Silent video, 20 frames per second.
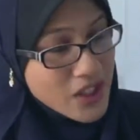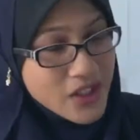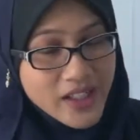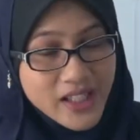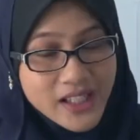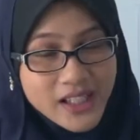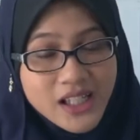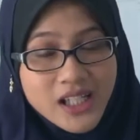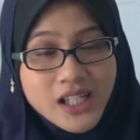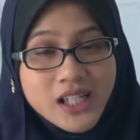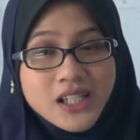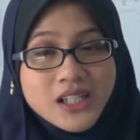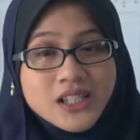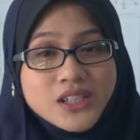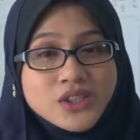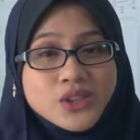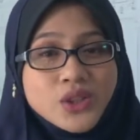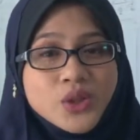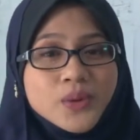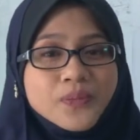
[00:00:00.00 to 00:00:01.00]
Alright,
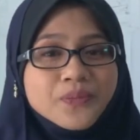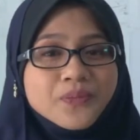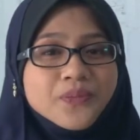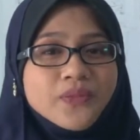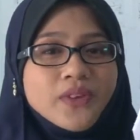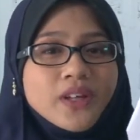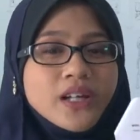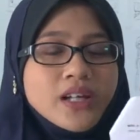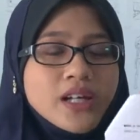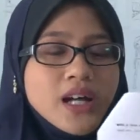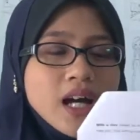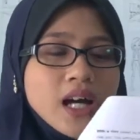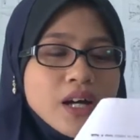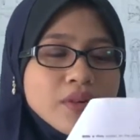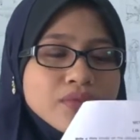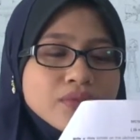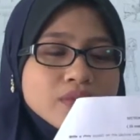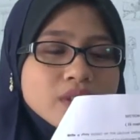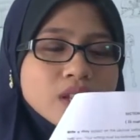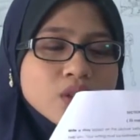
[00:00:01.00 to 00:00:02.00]
so
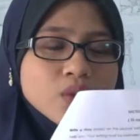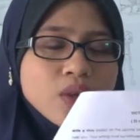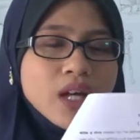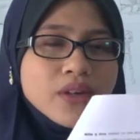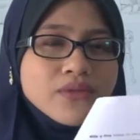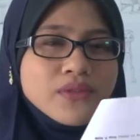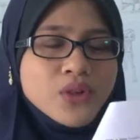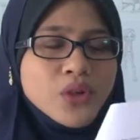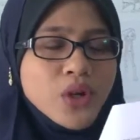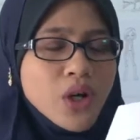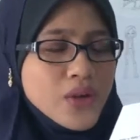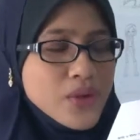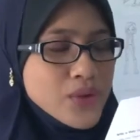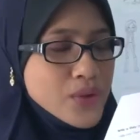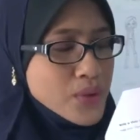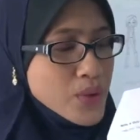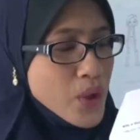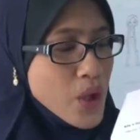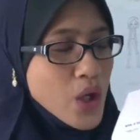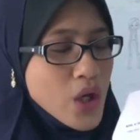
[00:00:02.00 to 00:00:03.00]
after you have gone
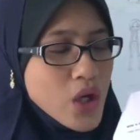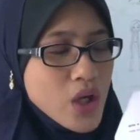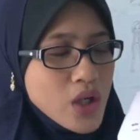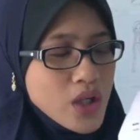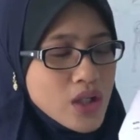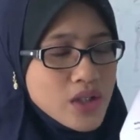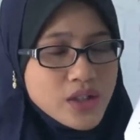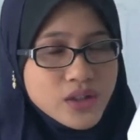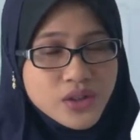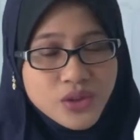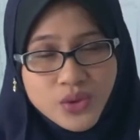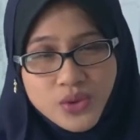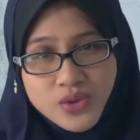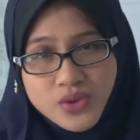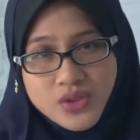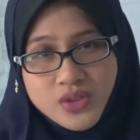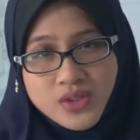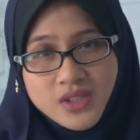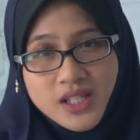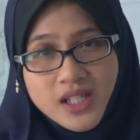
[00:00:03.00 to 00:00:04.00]
through all the
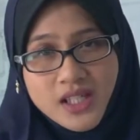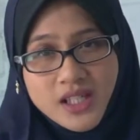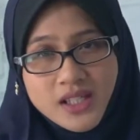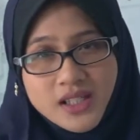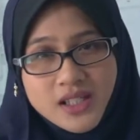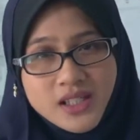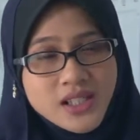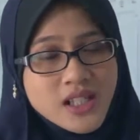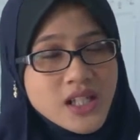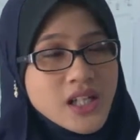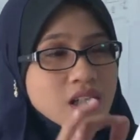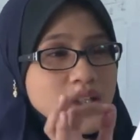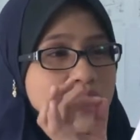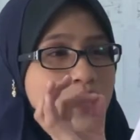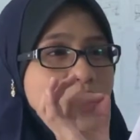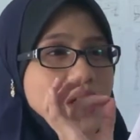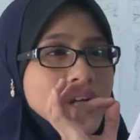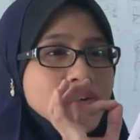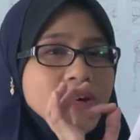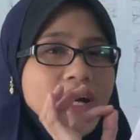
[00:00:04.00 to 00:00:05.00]
notes here,
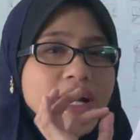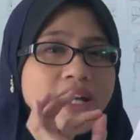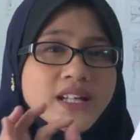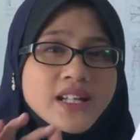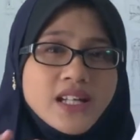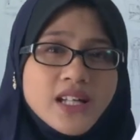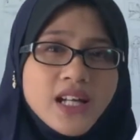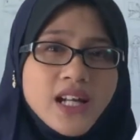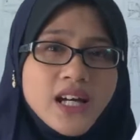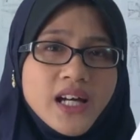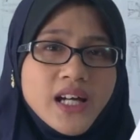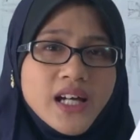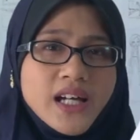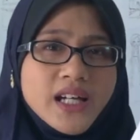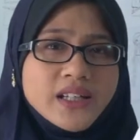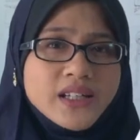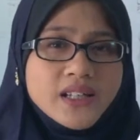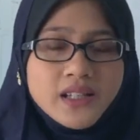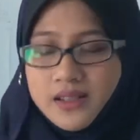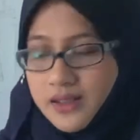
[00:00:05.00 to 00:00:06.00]
you have
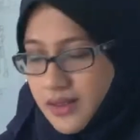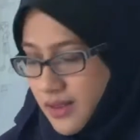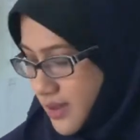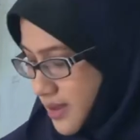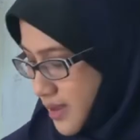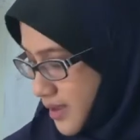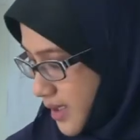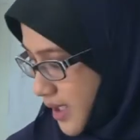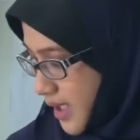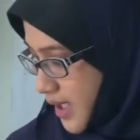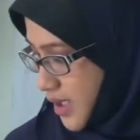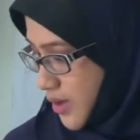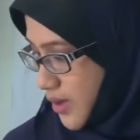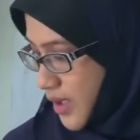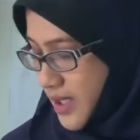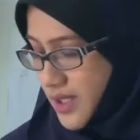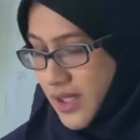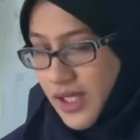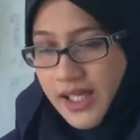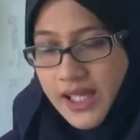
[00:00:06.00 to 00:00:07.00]
underlined. Okay, you
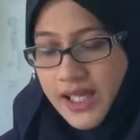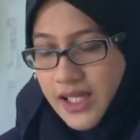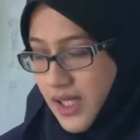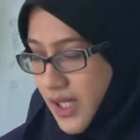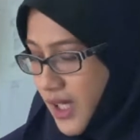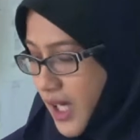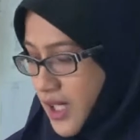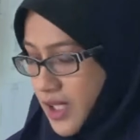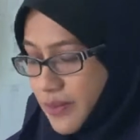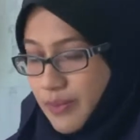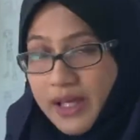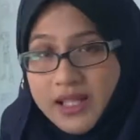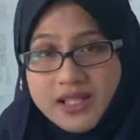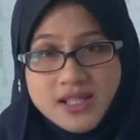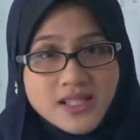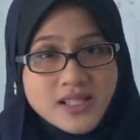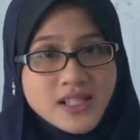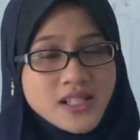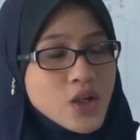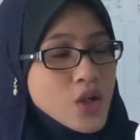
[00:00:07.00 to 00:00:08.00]
can take any coloured
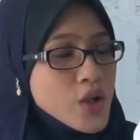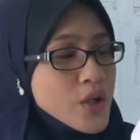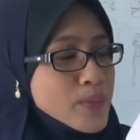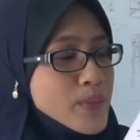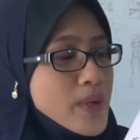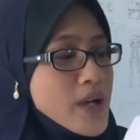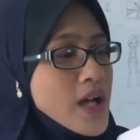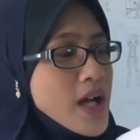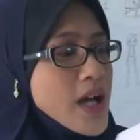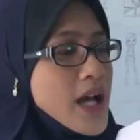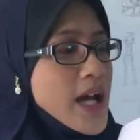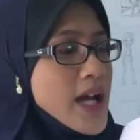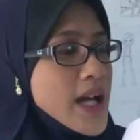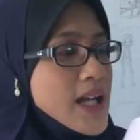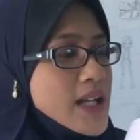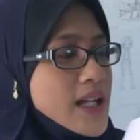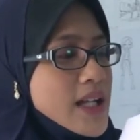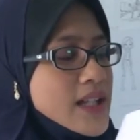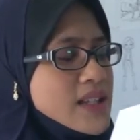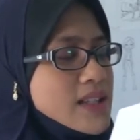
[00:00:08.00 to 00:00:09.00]
pencil or
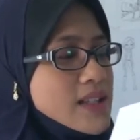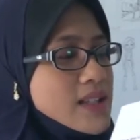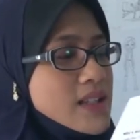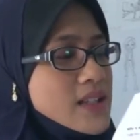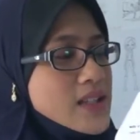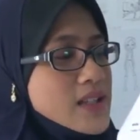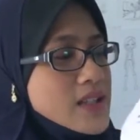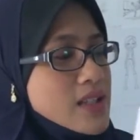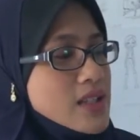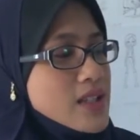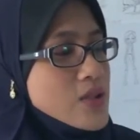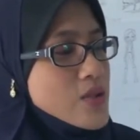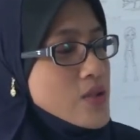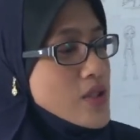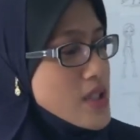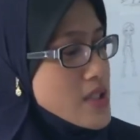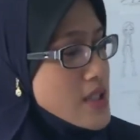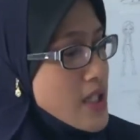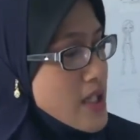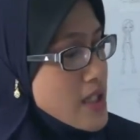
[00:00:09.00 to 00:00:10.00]
highlighter.
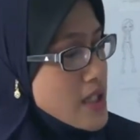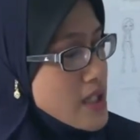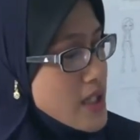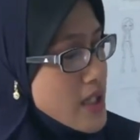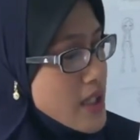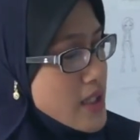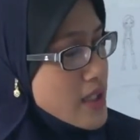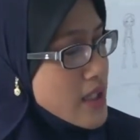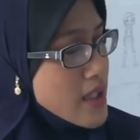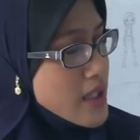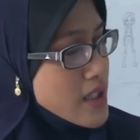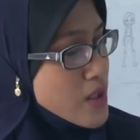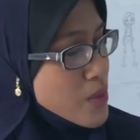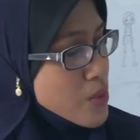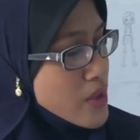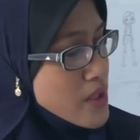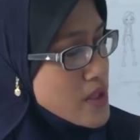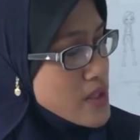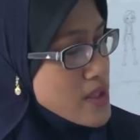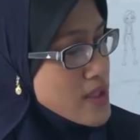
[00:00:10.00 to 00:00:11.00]
Just underline any
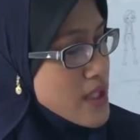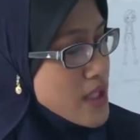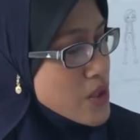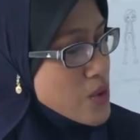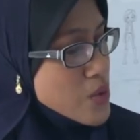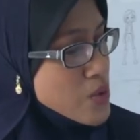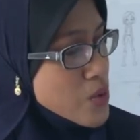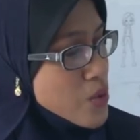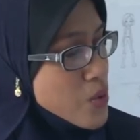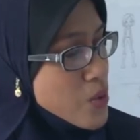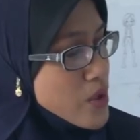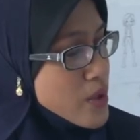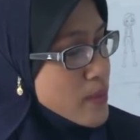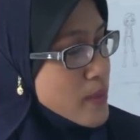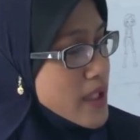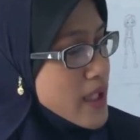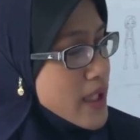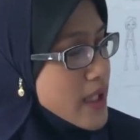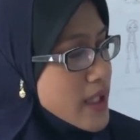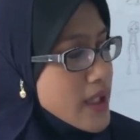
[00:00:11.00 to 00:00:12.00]
words that you know the
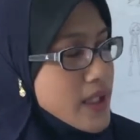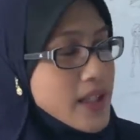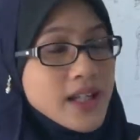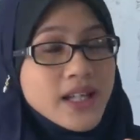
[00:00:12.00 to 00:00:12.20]
meaning.